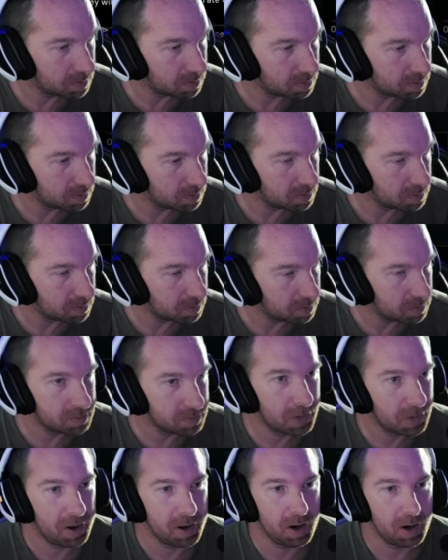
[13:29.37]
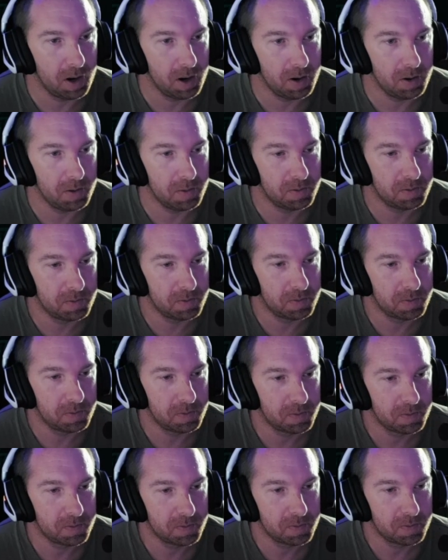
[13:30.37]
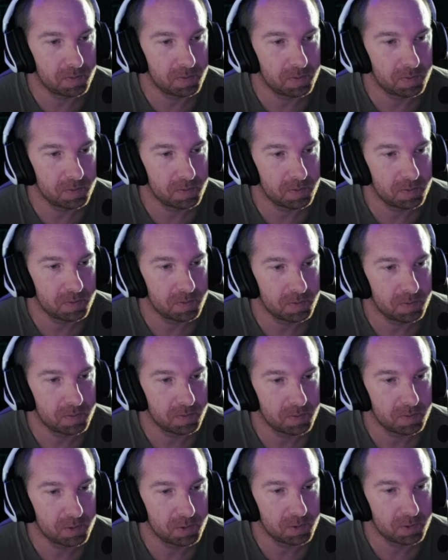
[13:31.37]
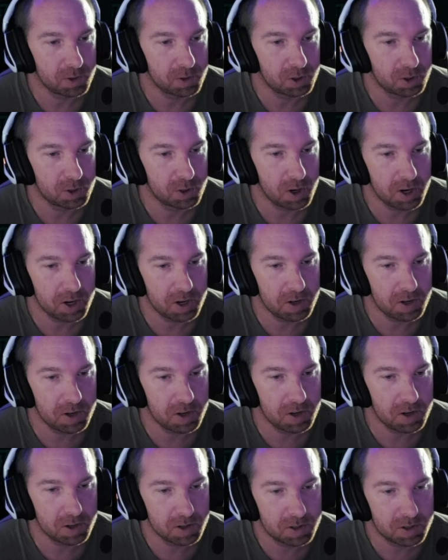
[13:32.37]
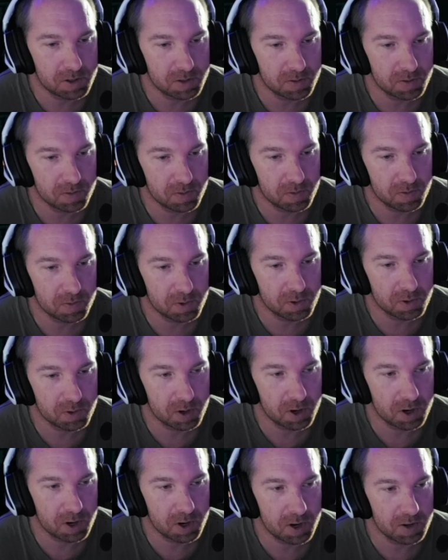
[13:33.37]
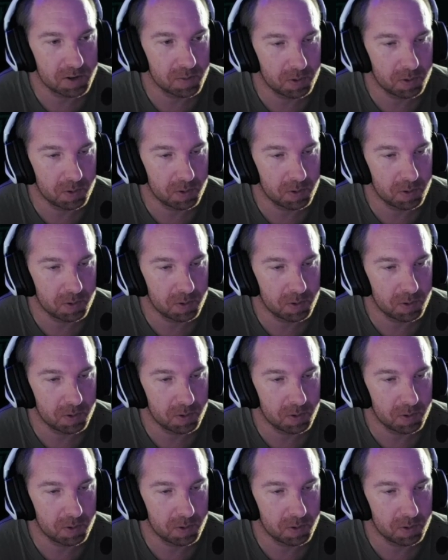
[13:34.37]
and then trade goods, trading to certain people to get